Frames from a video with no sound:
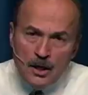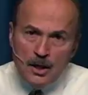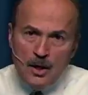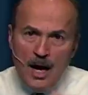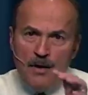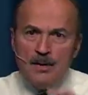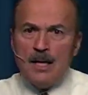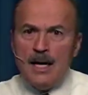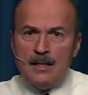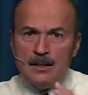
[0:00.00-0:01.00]
you know, I
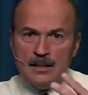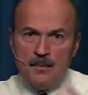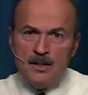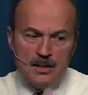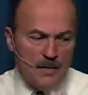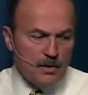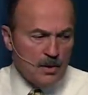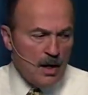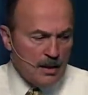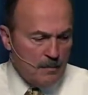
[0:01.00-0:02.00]
realize that some of the stuff we're
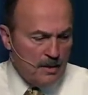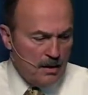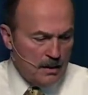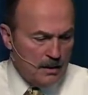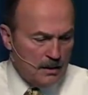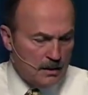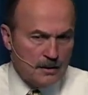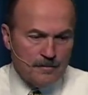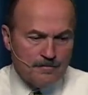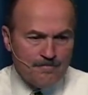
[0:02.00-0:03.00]
talking about is